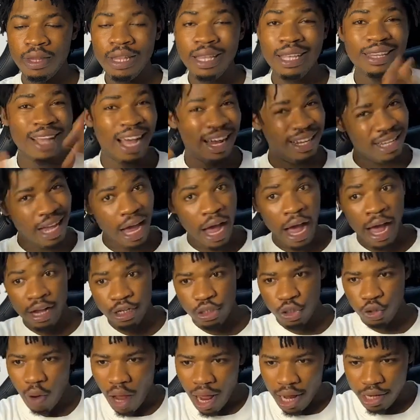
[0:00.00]
Now the
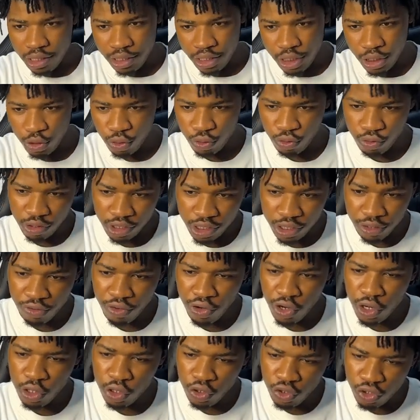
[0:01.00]
actual deal, the
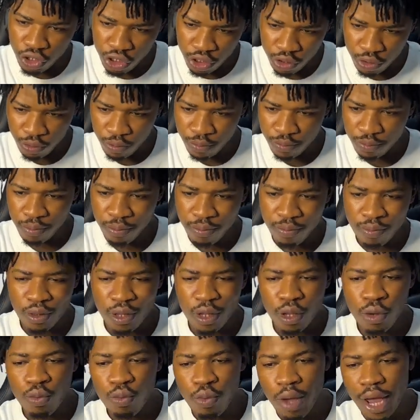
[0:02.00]
real deal,
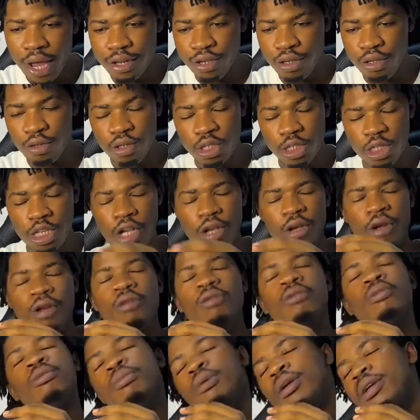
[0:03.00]
where do you sell your
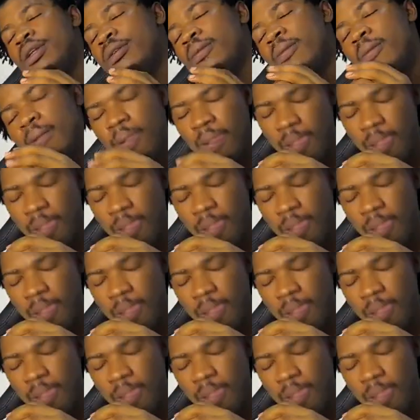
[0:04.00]
domain?